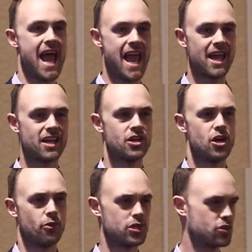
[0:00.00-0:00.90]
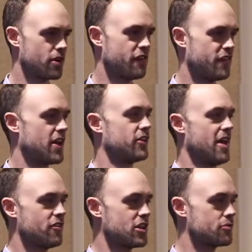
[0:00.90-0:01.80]
and we sort of felt
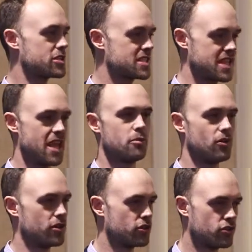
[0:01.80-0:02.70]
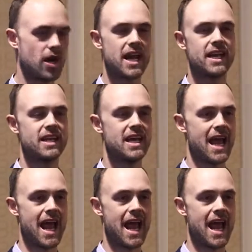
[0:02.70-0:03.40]
everything was stable and great,